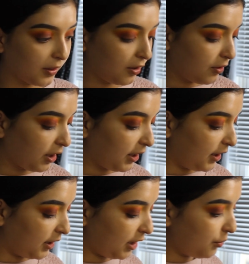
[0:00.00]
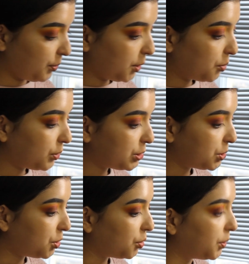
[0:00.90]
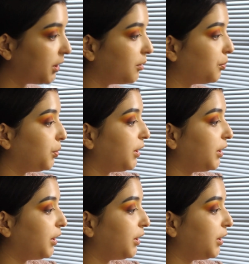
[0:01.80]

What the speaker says: Okay, now we're going to go in